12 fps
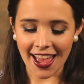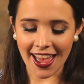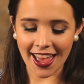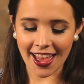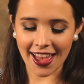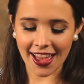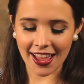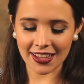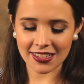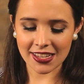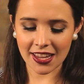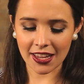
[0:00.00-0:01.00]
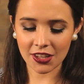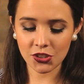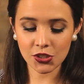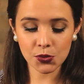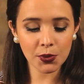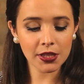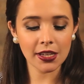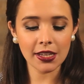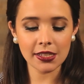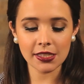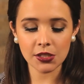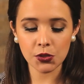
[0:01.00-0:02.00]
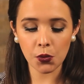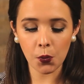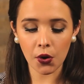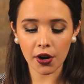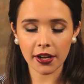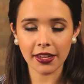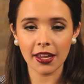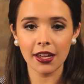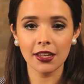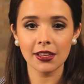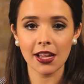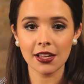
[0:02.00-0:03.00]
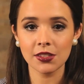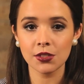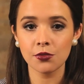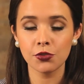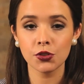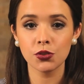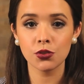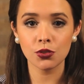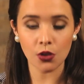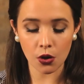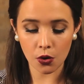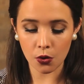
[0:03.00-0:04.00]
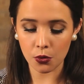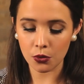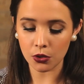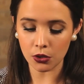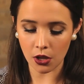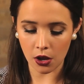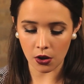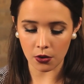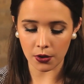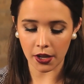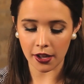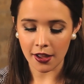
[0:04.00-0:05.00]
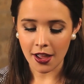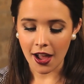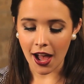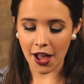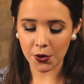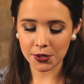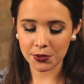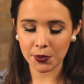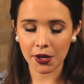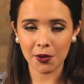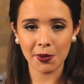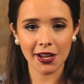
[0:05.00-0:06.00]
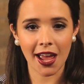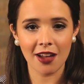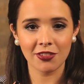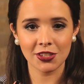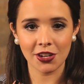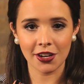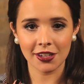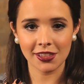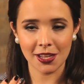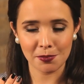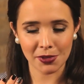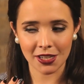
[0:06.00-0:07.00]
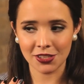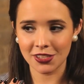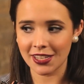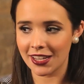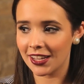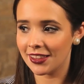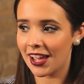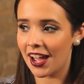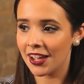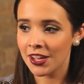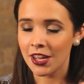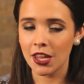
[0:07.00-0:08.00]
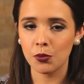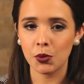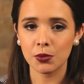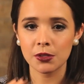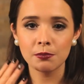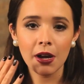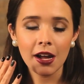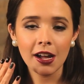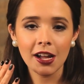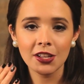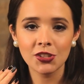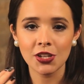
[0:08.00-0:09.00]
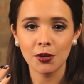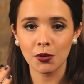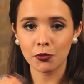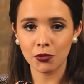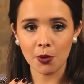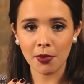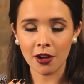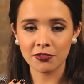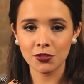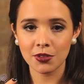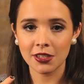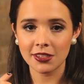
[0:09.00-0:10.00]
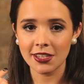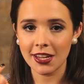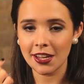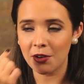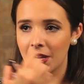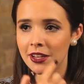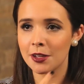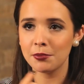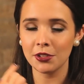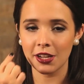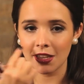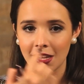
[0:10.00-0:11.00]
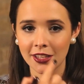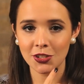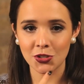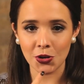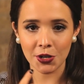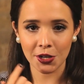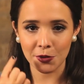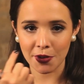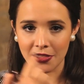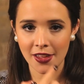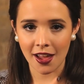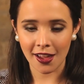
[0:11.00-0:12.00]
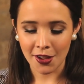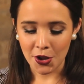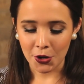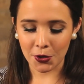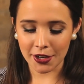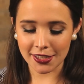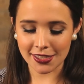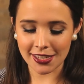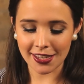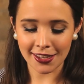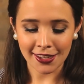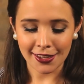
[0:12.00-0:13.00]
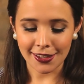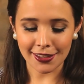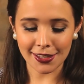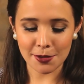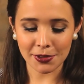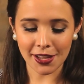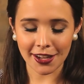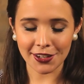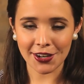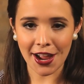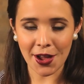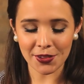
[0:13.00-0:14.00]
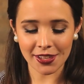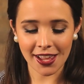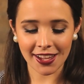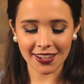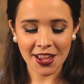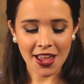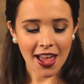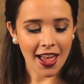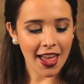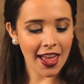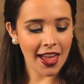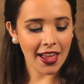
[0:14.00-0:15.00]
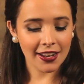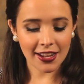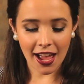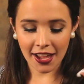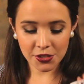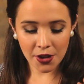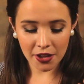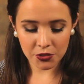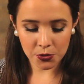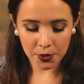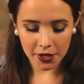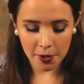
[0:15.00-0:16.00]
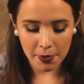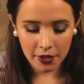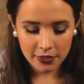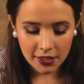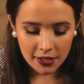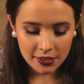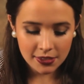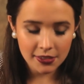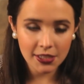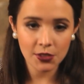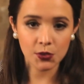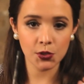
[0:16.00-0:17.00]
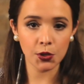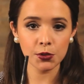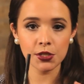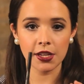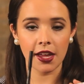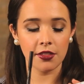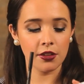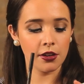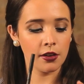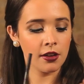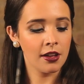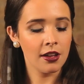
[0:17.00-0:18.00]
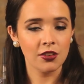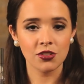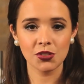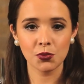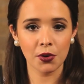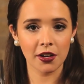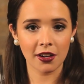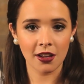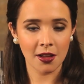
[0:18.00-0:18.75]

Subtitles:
And it's just really easy to work. It lasts for so long. I always worry when I have a dark lip like today that it will smudge, it will rub off during the day. I'll end up looking like the Joker with that crazy lip liner outline. And I don't have to worry about these. These two together just work